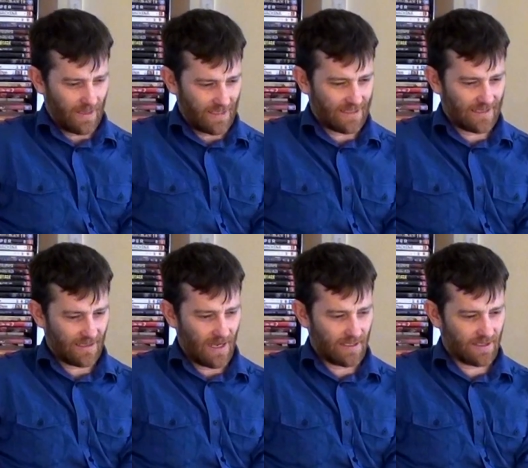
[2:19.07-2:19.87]

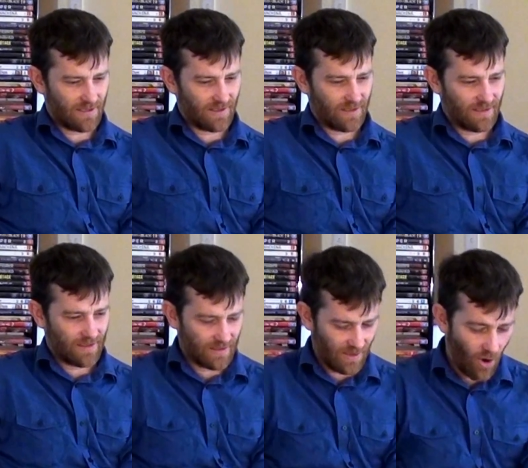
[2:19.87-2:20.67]

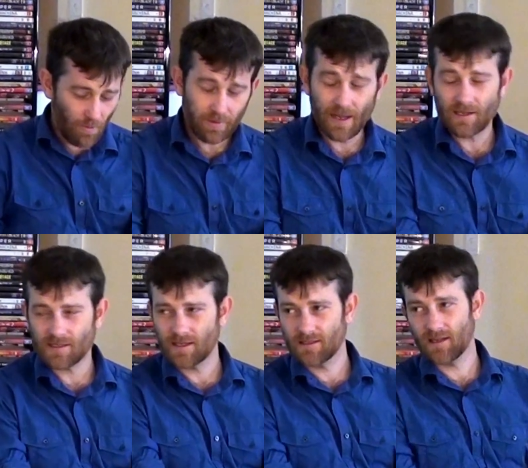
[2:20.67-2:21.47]
it's
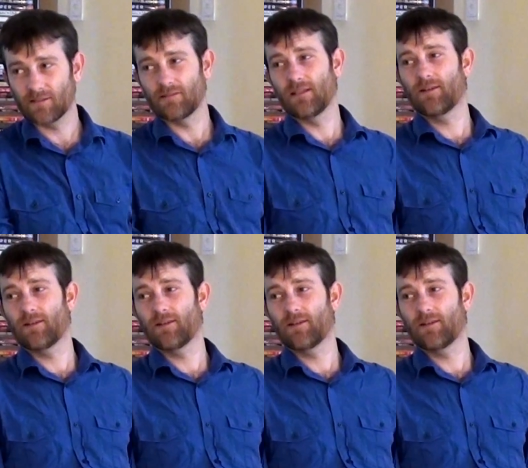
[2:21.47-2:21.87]
complex and subtle